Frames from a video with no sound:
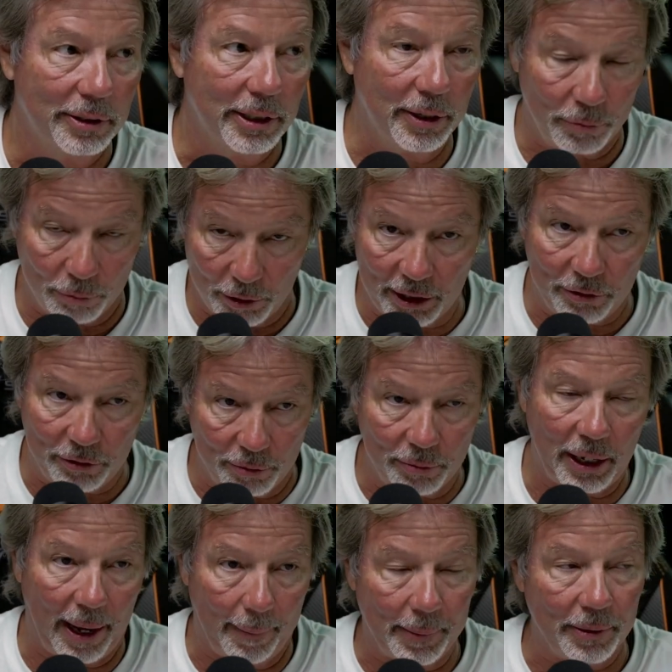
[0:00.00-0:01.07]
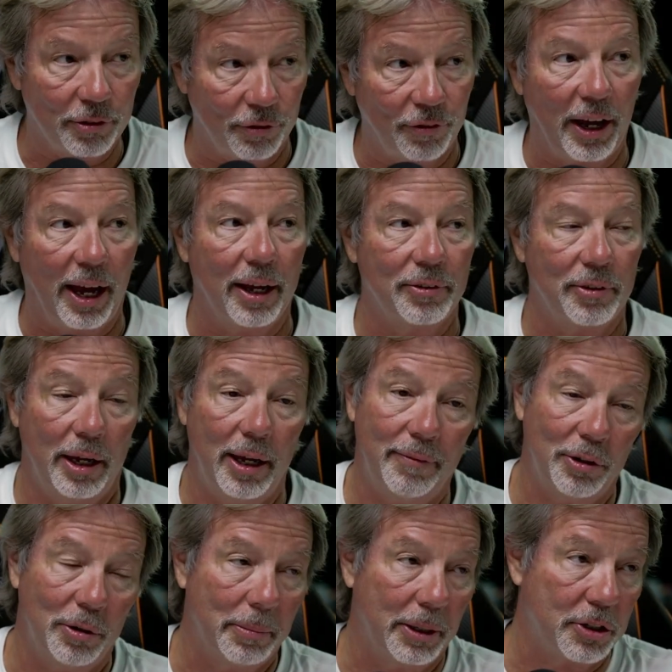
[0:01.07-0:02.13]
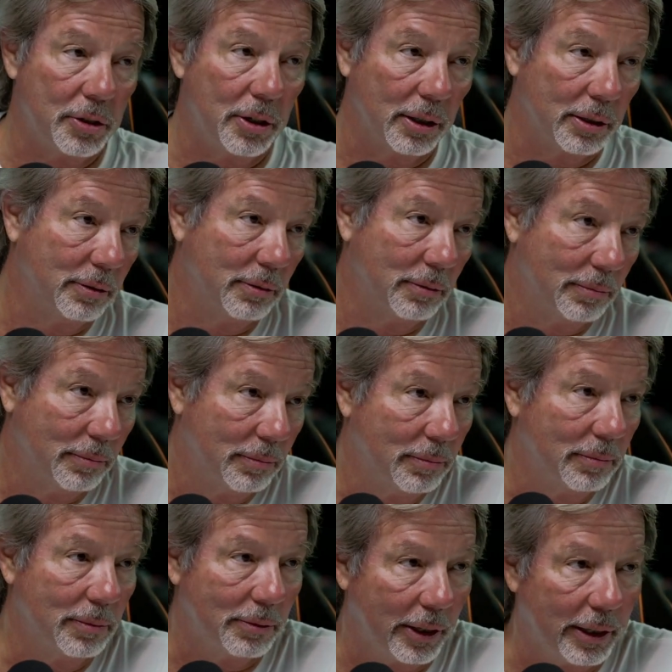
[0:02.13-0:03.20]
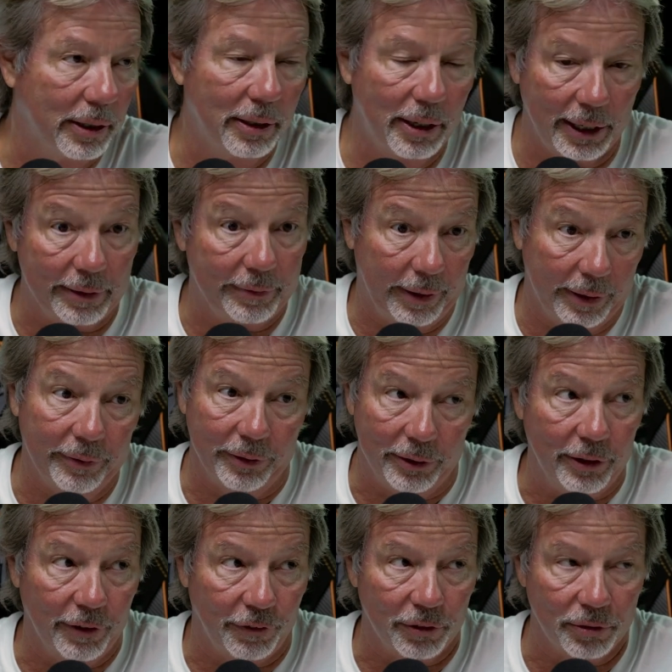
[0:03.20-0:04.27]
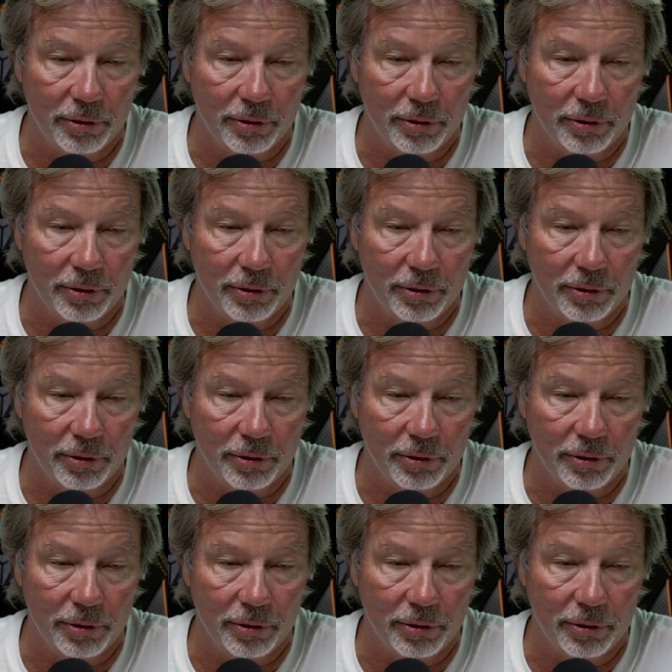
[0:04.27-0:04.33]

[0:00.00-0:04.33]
It happens fast. I have it on my truck, right? And I can tell the difference.